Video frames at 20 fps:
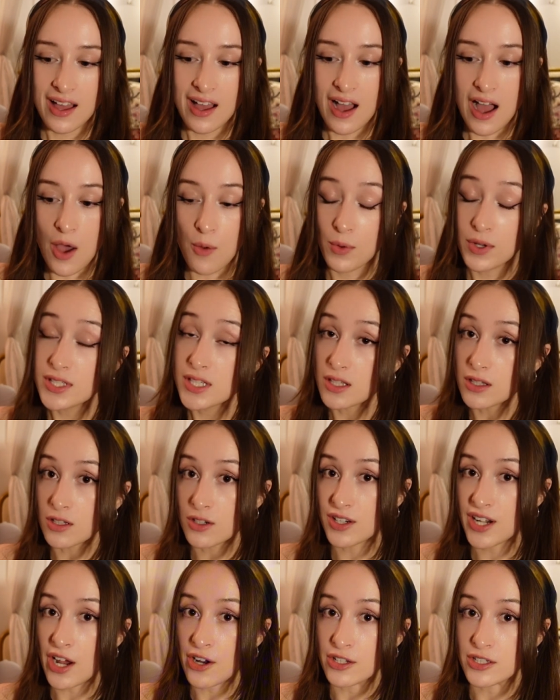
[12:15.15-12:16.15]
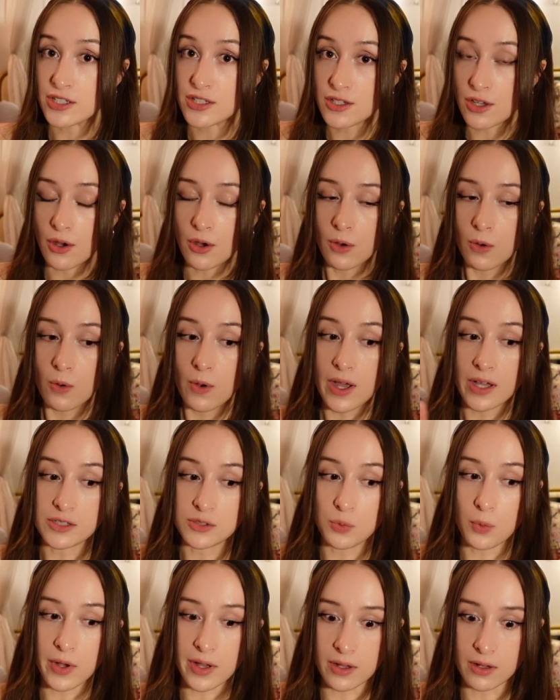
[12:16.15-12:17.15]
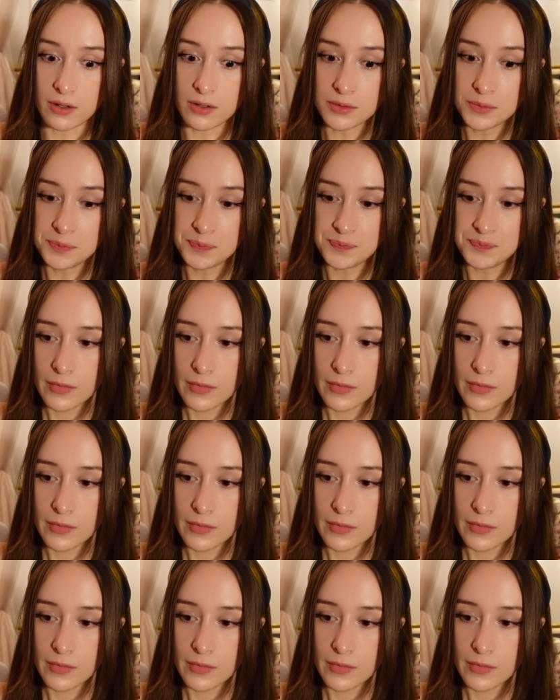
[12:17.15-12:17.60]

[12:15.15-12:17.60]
I want to learn how to sew as well.